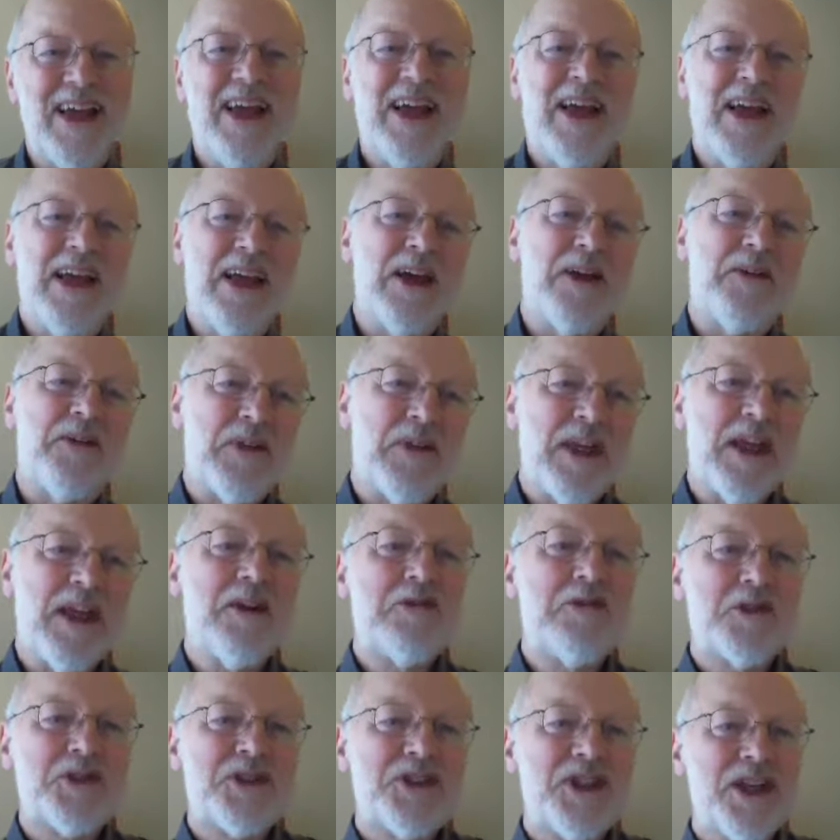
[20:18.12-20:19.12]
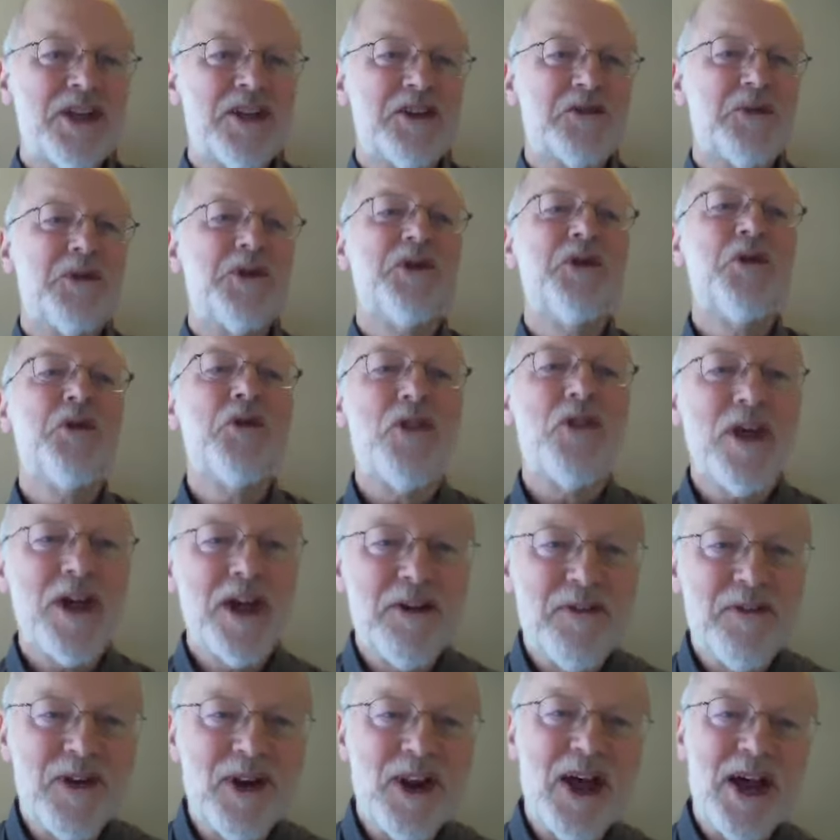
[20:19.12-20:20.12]
Yeah, interesting, because we do think
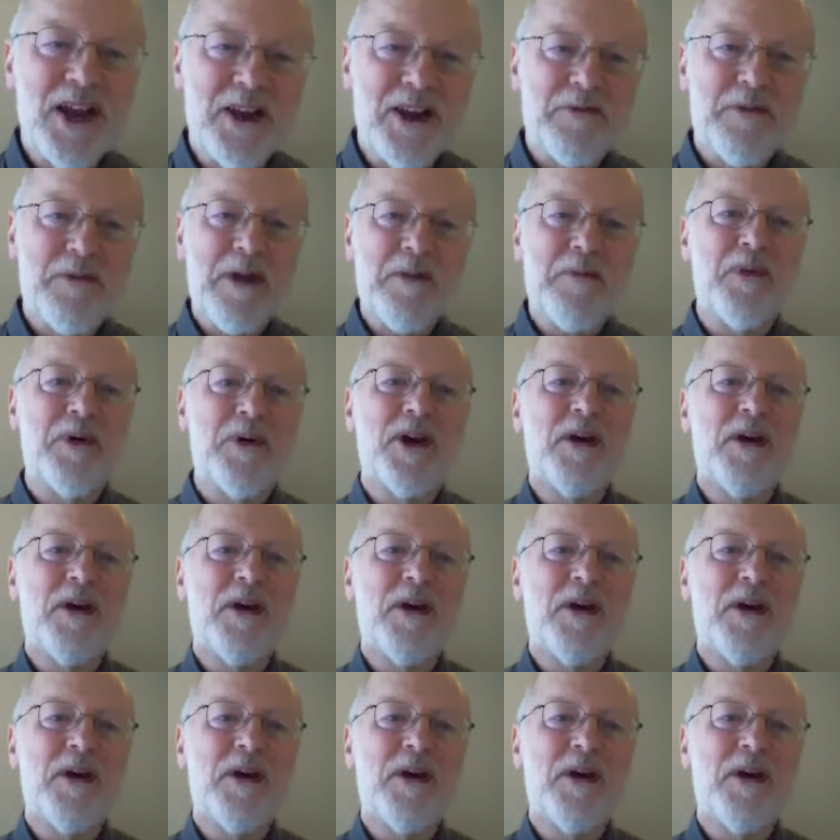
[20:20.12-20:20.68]
of a lot of people